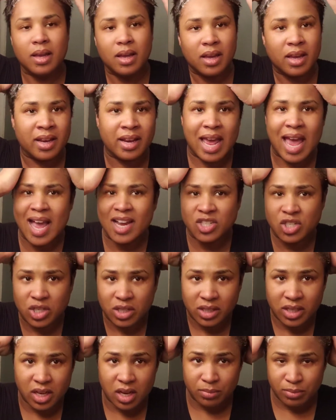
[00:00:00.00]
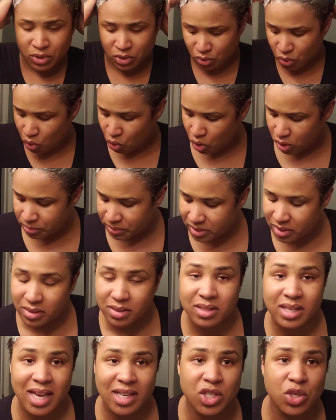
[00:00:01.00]
It actually absorbs and
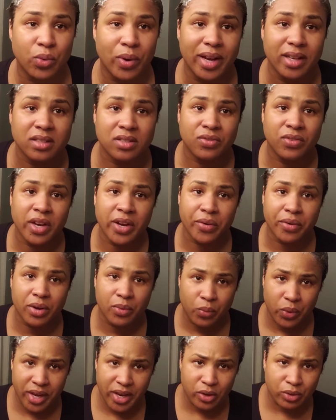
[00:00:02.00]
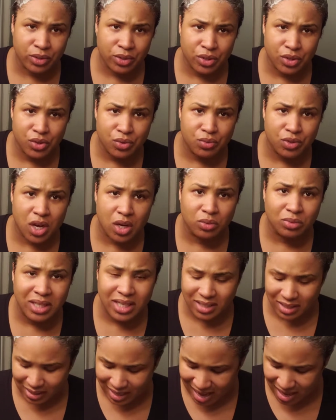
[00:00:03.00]
saturates very well, so you don't
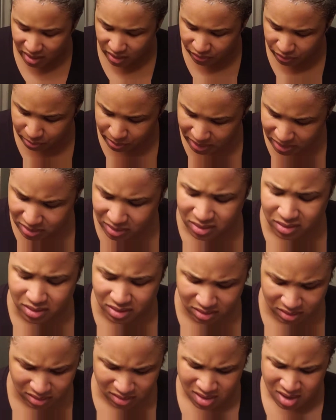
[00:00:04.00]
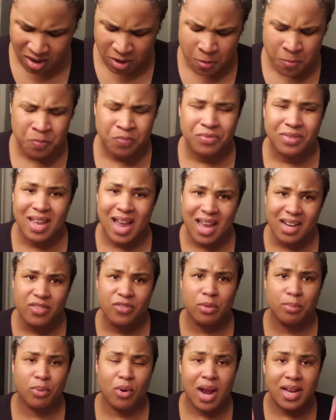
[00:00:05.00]
need a lot of it because this is kind
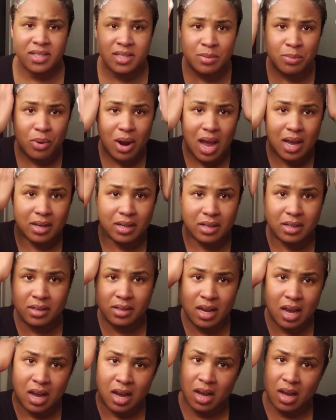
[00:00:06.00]
of a pricey product.